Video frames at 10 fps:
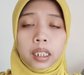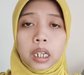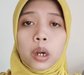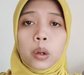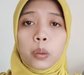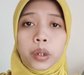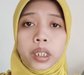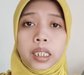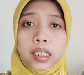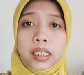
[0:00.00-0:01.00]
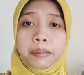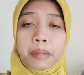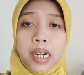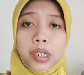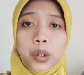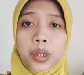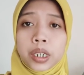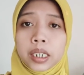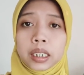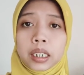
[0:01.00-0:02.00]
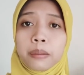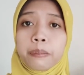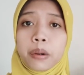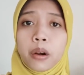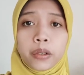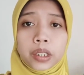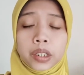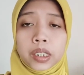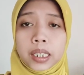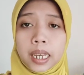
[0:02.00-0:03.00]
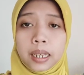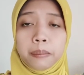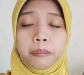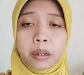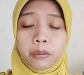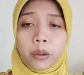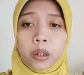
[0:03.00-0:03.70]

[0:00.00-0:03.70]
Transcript: with its much greater profits than before.